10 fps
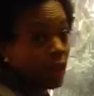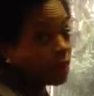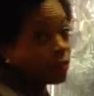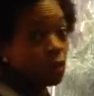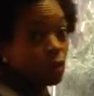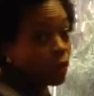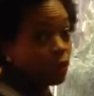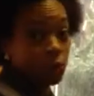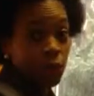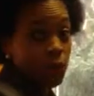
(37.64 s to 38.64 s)
I don't know
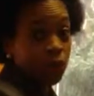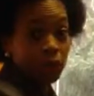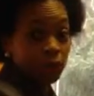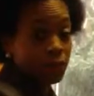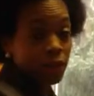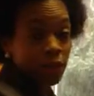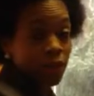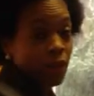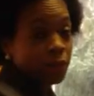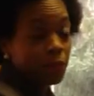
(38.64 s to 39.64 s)
what he bought,
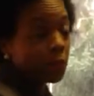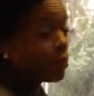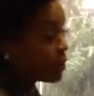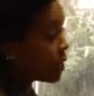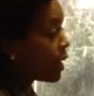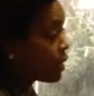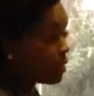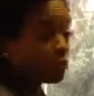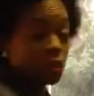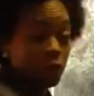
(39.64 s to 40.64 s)
but most
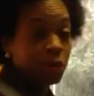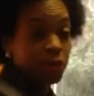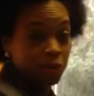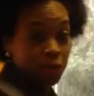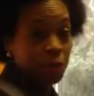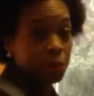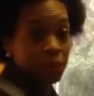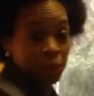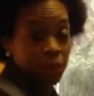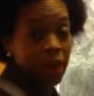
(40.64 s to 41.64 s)
likely it was
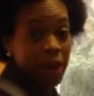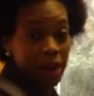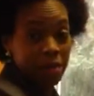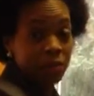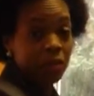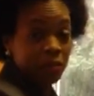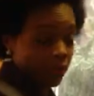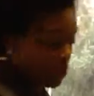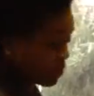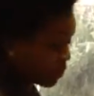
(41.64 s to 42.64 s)
something for the house
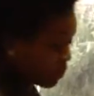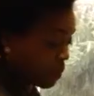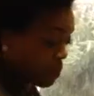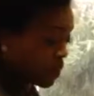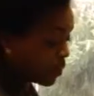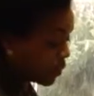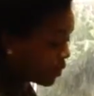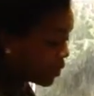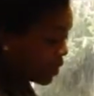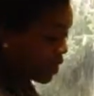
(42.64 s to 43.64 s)
or something for my
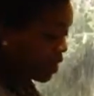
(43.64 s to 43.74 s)
mother.